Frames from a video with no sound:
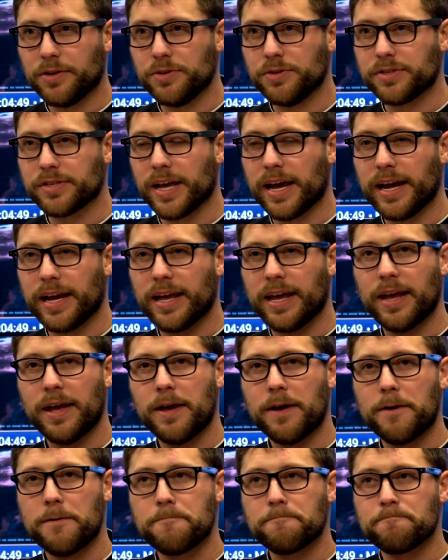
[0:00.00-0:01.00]
who's like
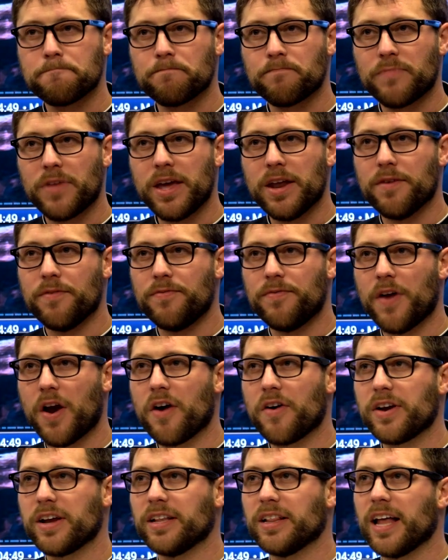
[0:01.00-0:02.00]
in a
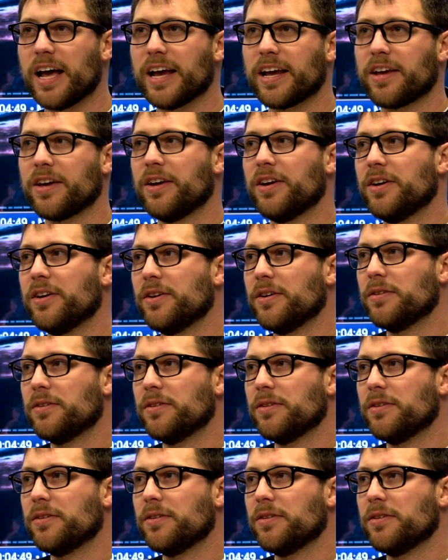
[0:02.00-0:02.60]
very like